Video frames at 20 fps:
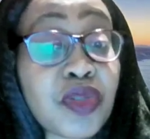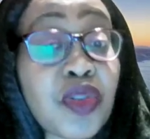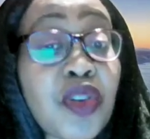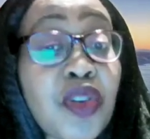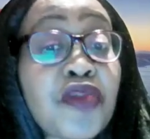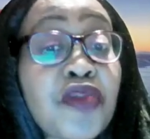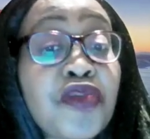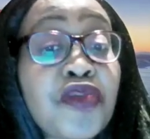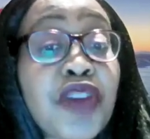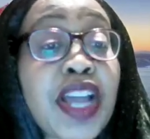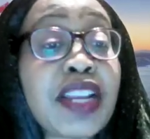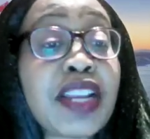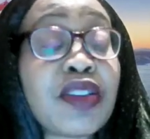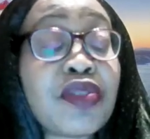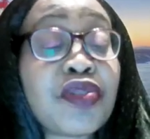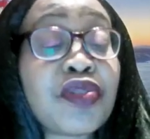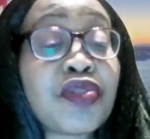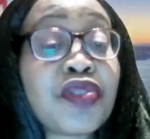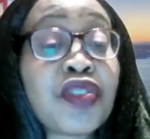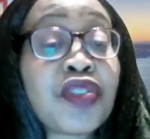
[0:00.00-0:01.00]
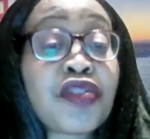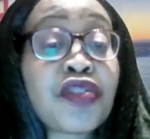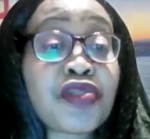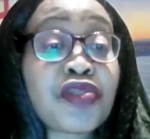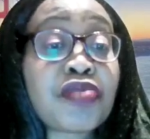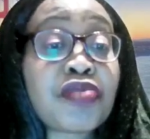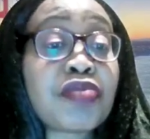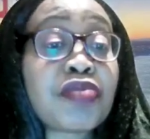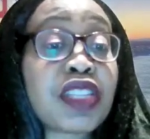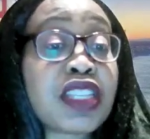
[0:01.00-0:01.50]
got value
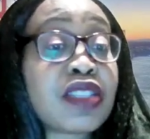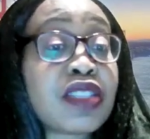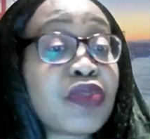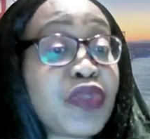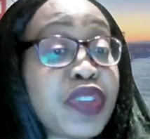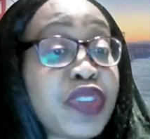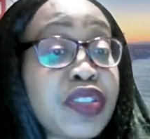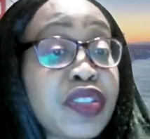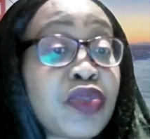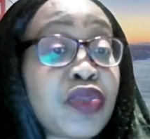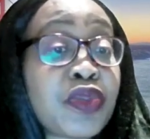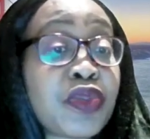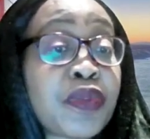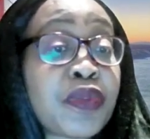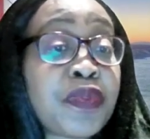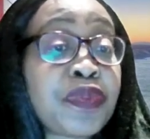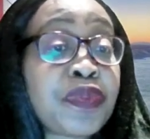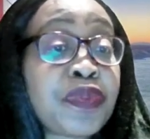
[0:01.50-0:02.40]
from this video.